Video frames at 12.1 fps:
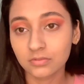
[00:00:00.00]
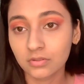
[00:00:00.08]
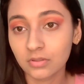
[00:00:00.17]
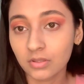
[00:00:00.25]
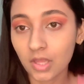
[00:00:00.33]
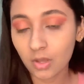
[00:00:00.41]

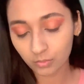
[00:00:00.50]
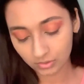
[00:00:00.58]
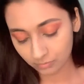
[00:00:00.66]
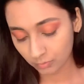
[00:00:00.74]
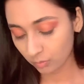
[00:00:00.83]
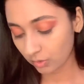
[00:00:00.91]
Now we
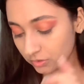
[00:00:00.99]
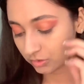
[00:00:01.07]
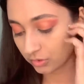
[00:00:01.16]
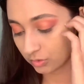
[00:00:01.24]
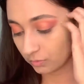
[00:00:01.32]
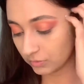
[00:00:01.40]
move on
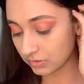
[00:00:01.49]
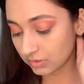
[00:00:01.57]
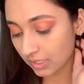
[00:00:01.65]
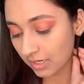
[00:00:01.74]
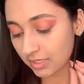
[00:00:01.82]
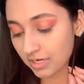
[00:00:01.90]
to
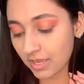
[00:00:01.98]
mascara.